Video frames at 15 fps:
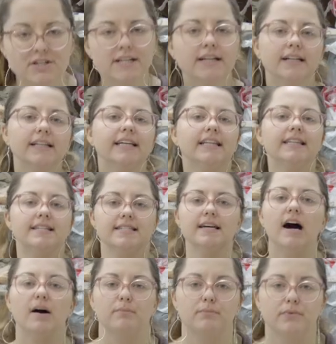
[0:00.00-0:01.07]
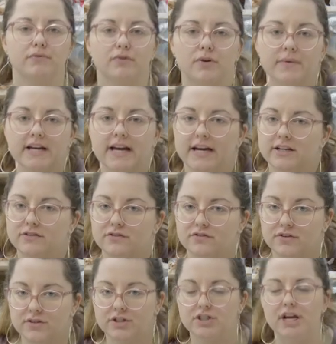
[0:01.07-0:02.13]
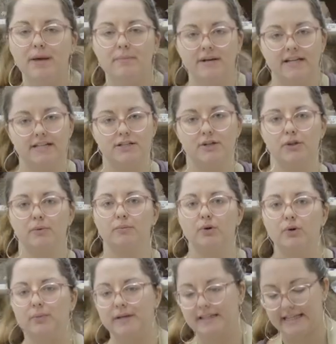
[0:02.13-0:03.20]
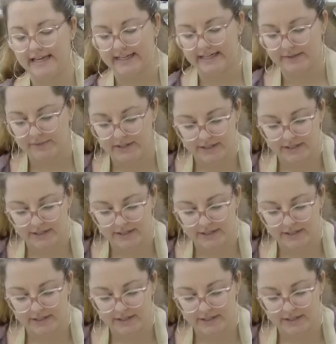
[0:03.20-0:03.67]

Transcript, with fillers: gonna clean this up before we kind of shape it into the bowl we like.